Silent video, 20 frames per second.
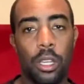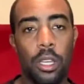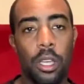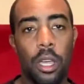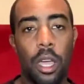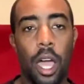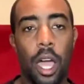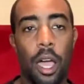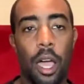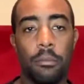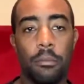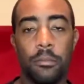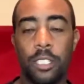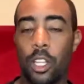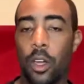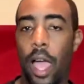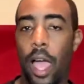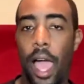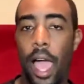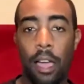So
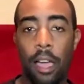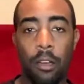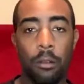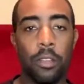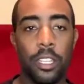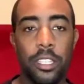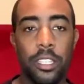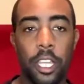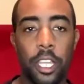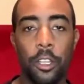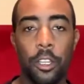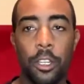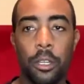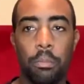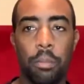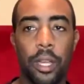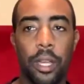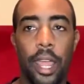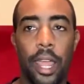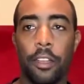I'll continue to put
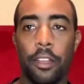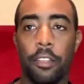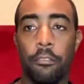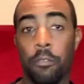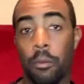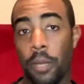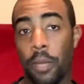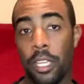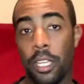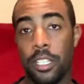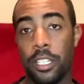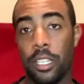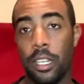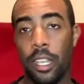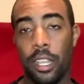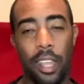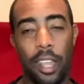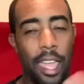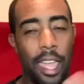out information that